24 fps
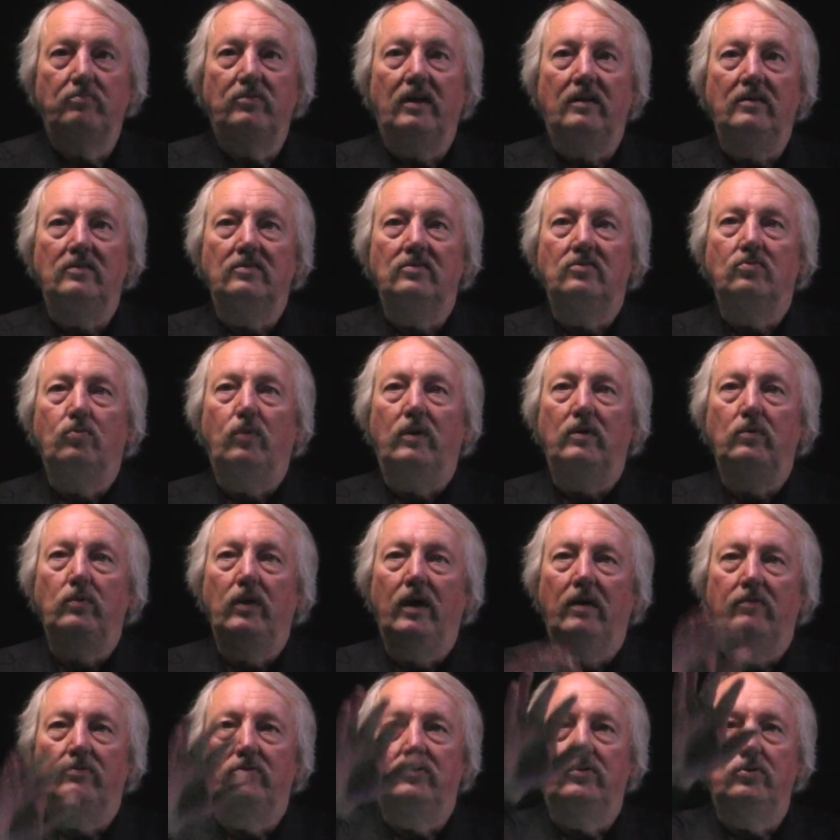That is when we
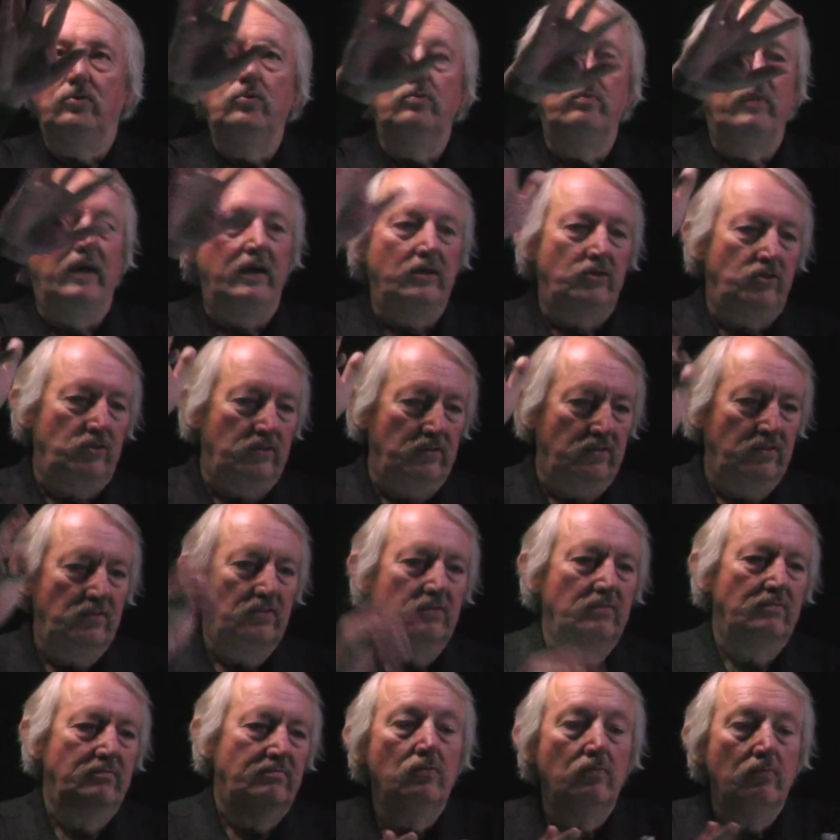have two measures
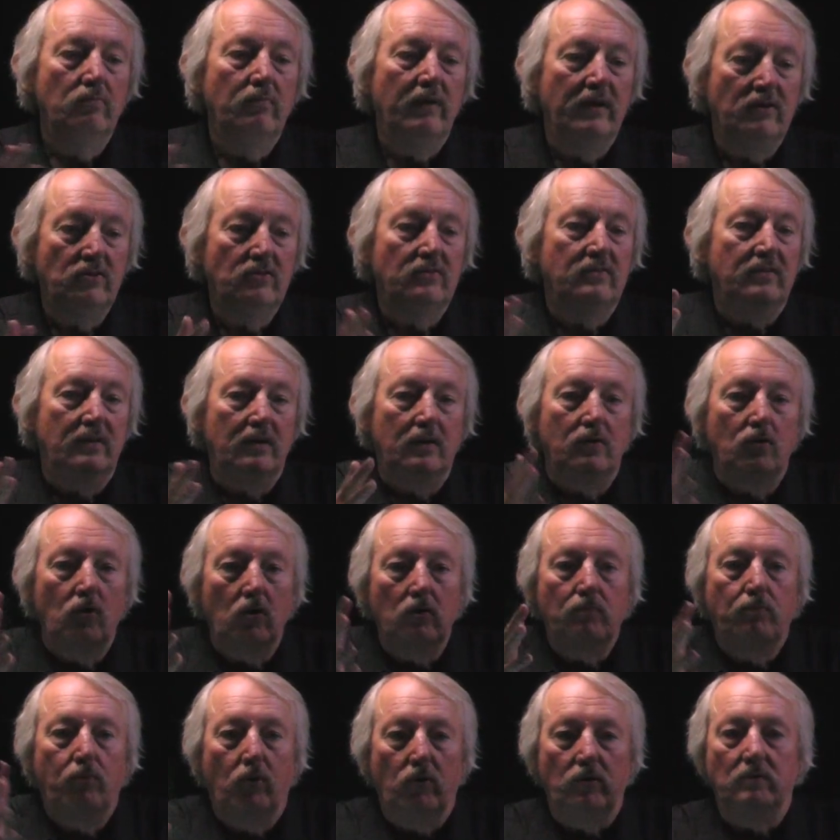that are
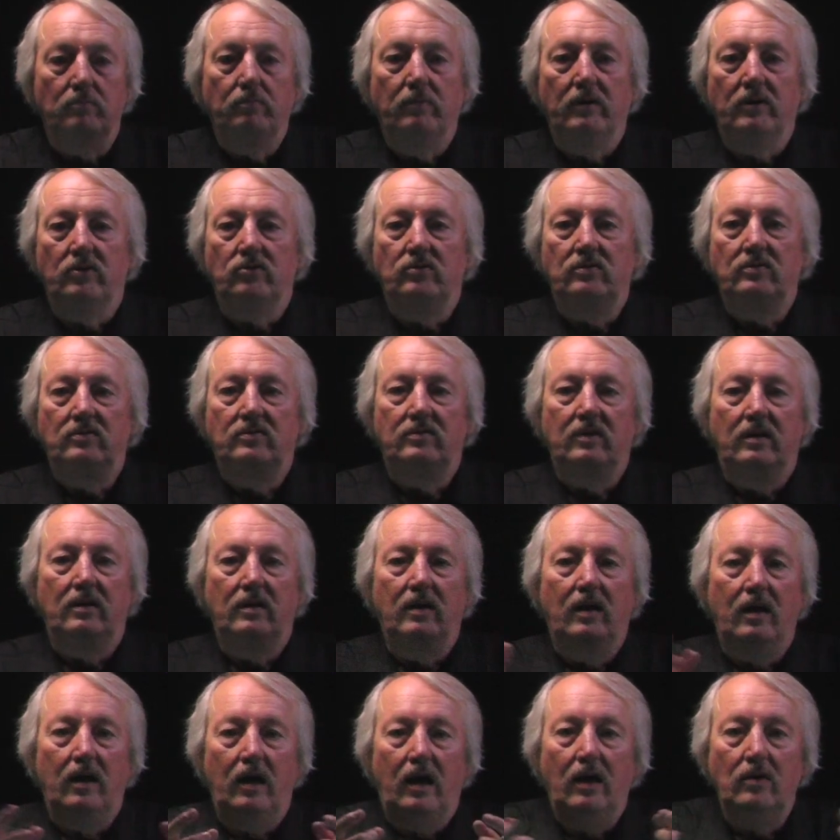not point measures,
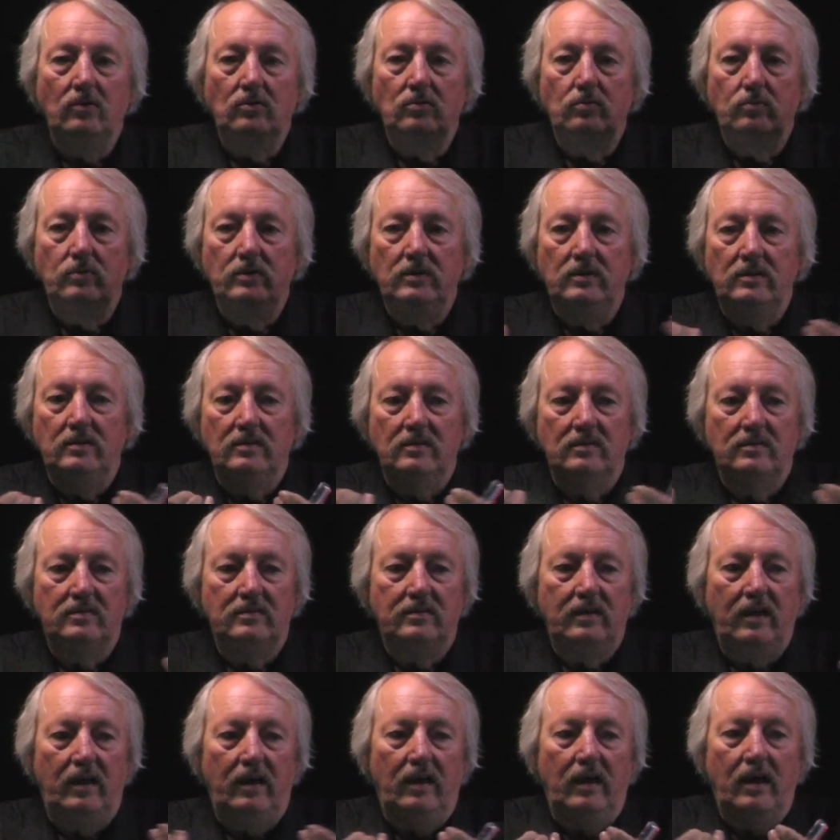then how do we
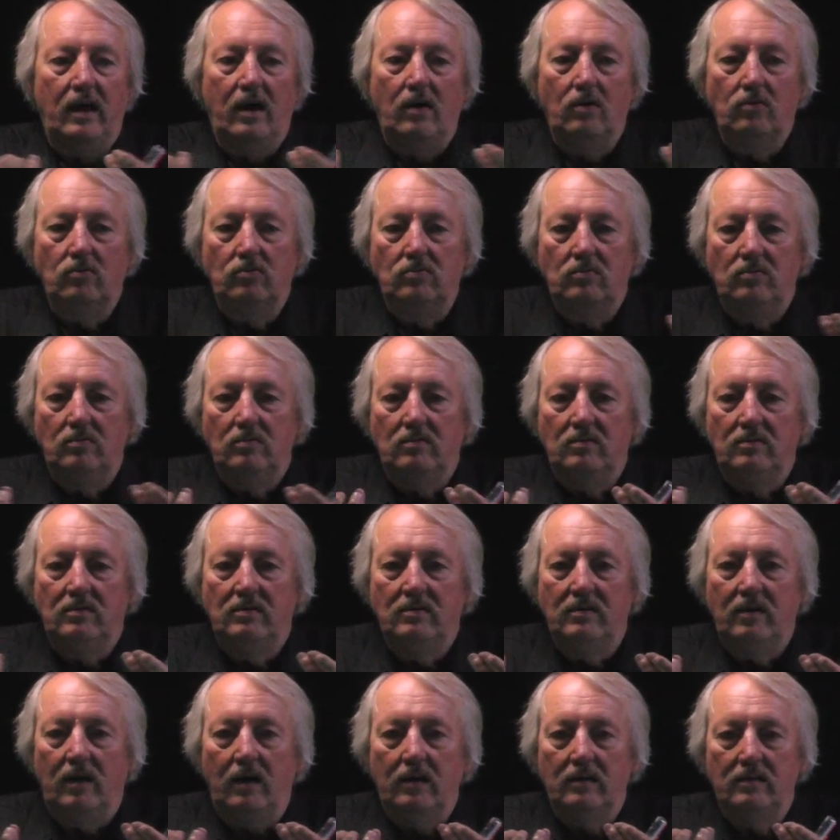say how
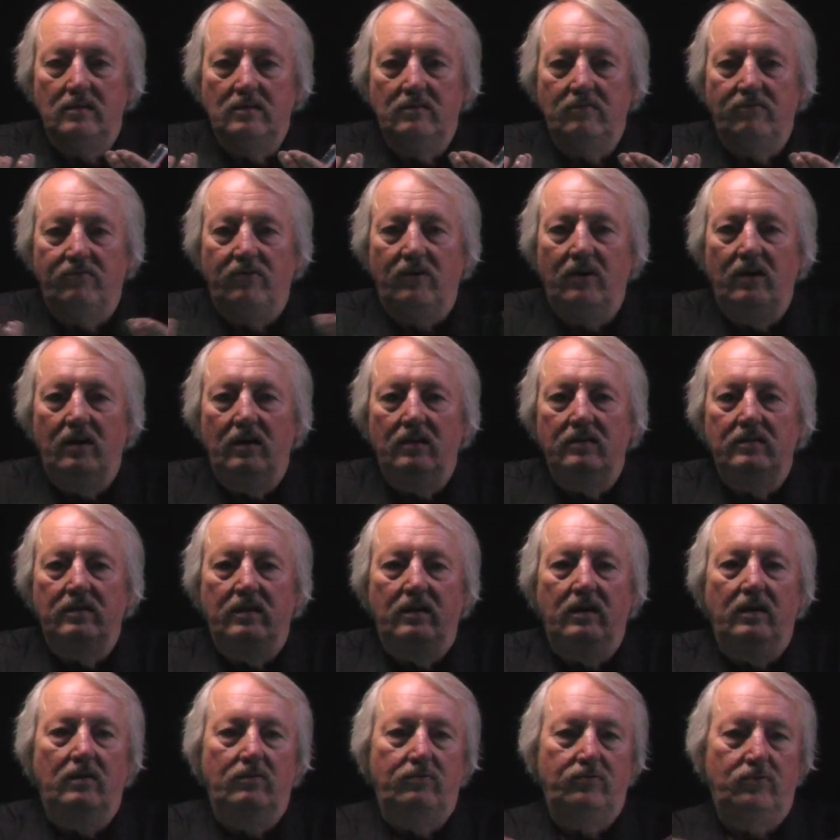far they
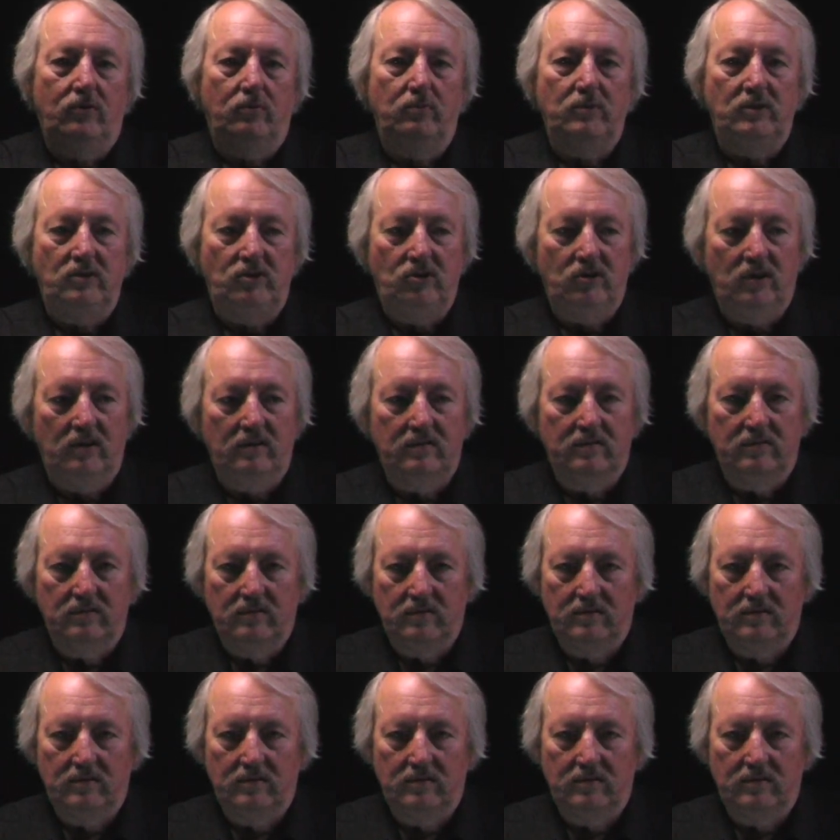are from each other?